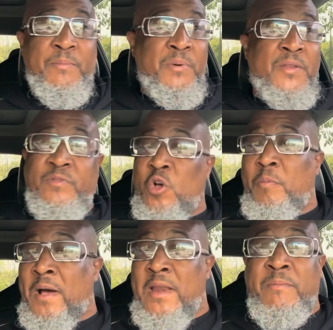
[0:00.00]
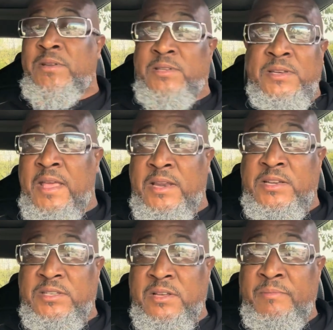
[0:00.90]
But if nobody missed a day in the
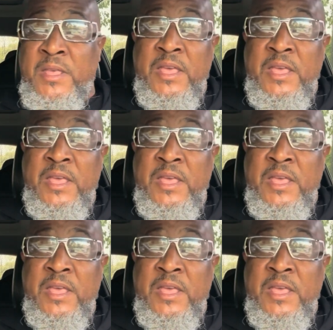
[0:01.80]
gym